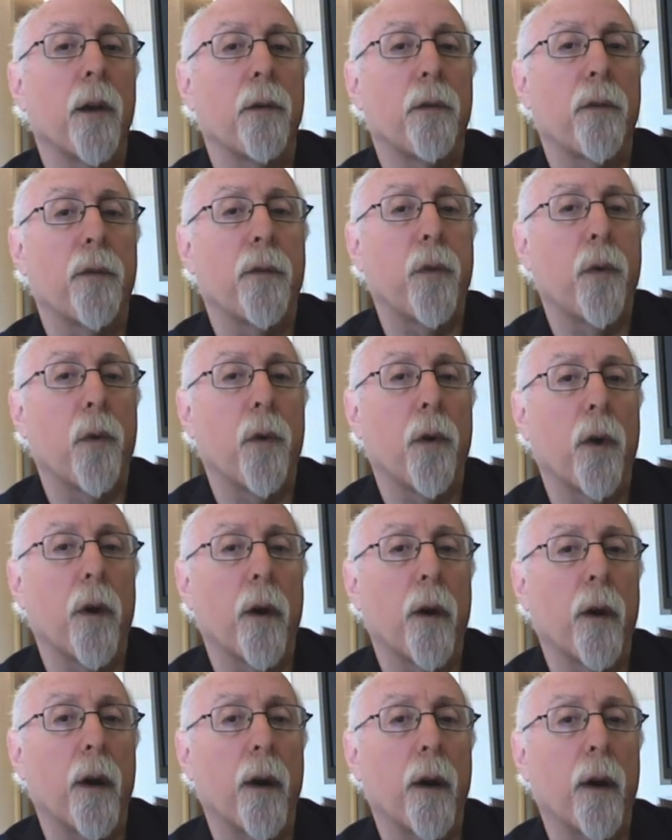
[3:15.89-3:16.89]

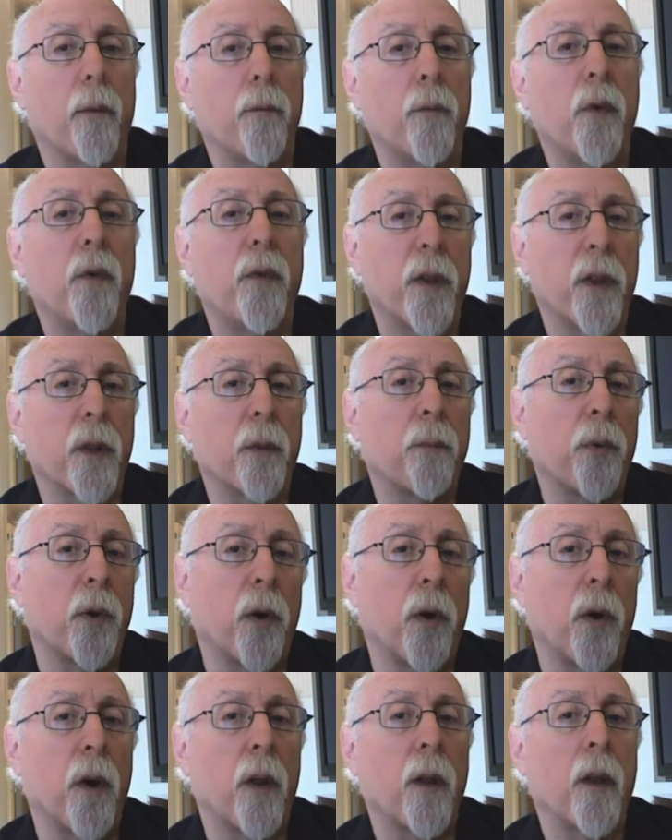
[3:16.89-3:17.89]
for moving the
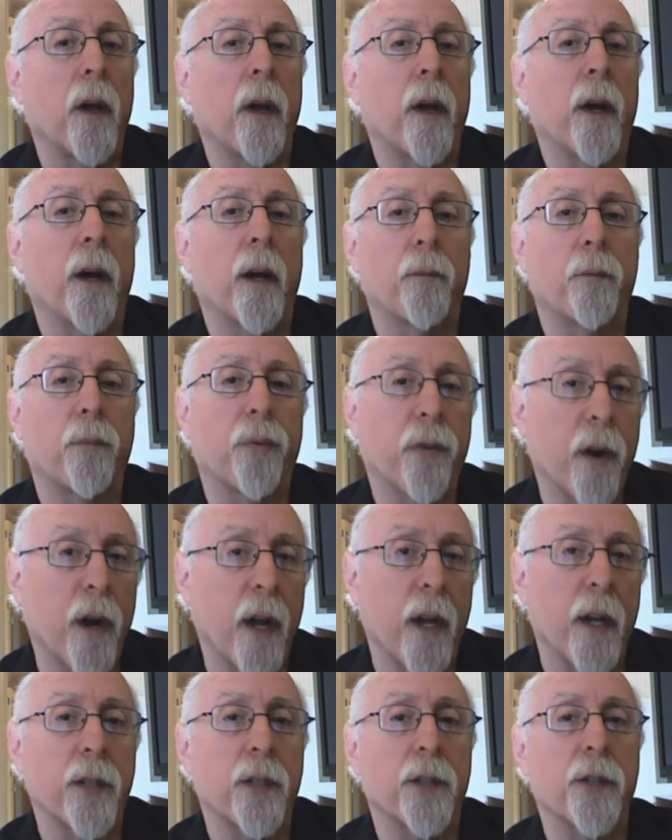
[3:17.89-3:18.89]
ball on
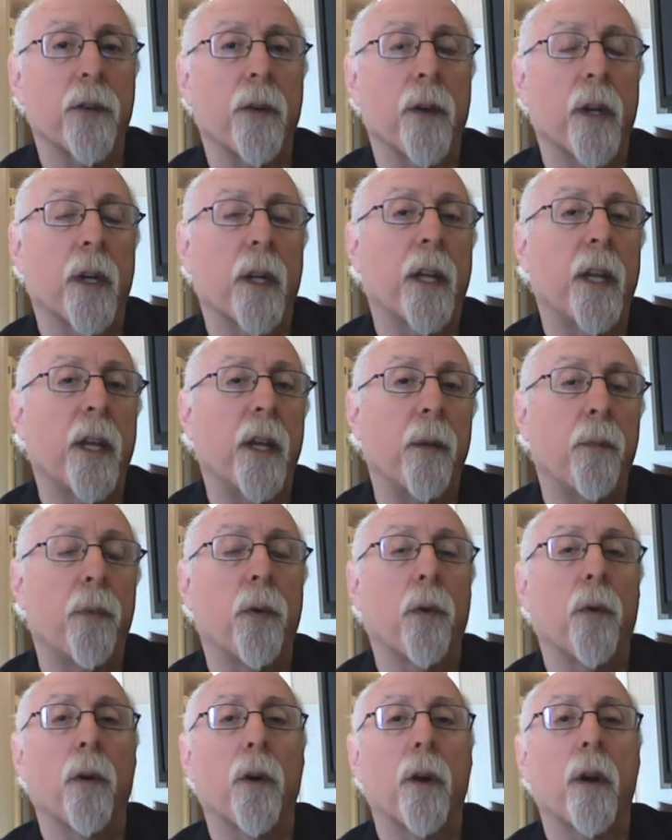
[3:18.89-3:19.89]
price, on
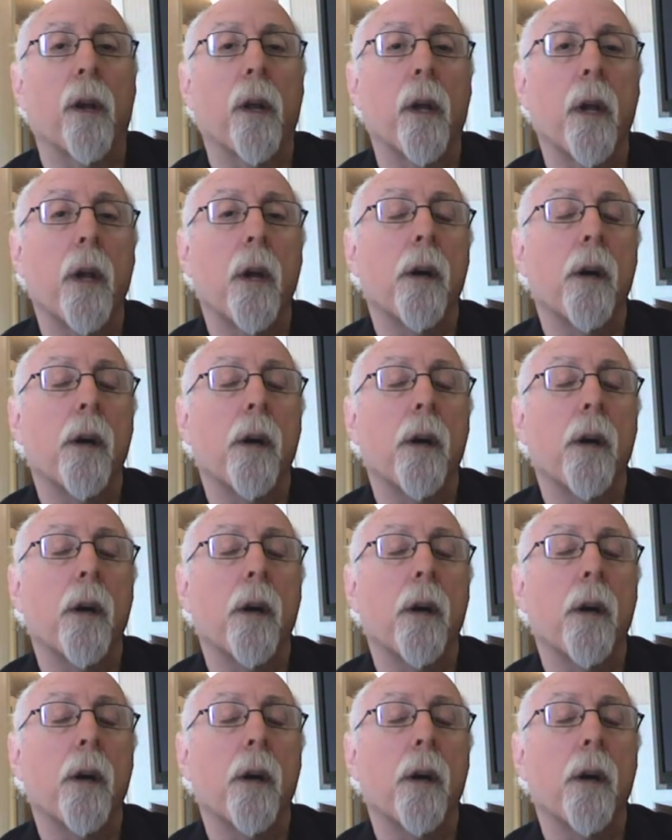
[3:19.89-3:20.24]
keyboard,